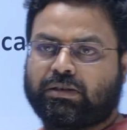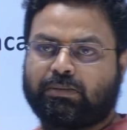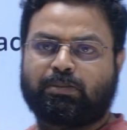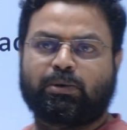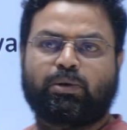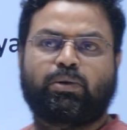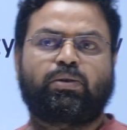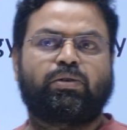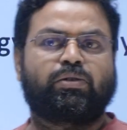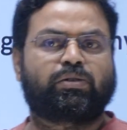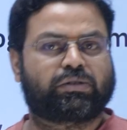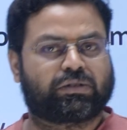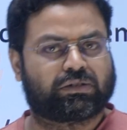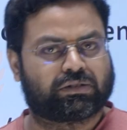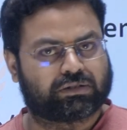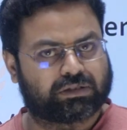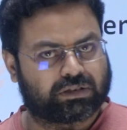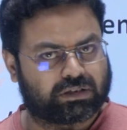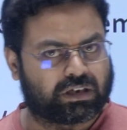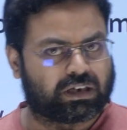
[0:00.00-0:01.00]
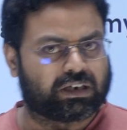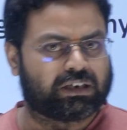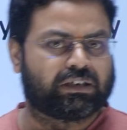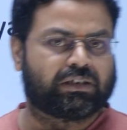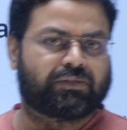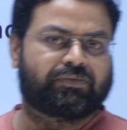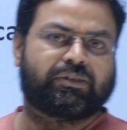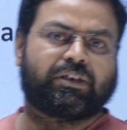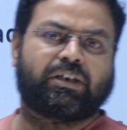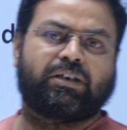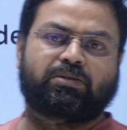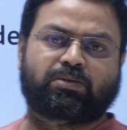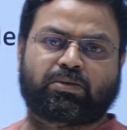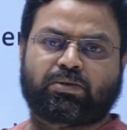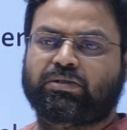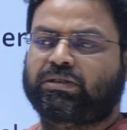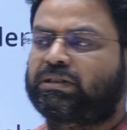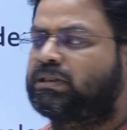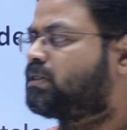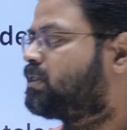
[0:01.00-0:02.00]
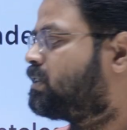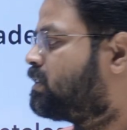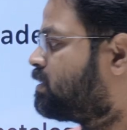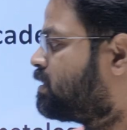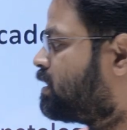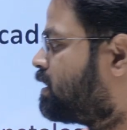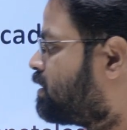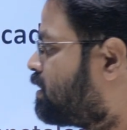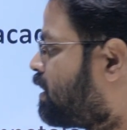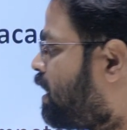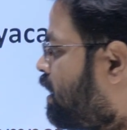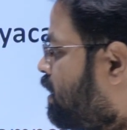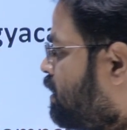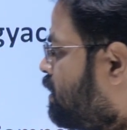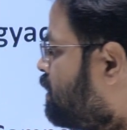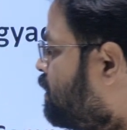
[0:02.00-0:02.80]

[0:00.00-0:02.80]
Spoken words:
reports, current affairs, questions, etc.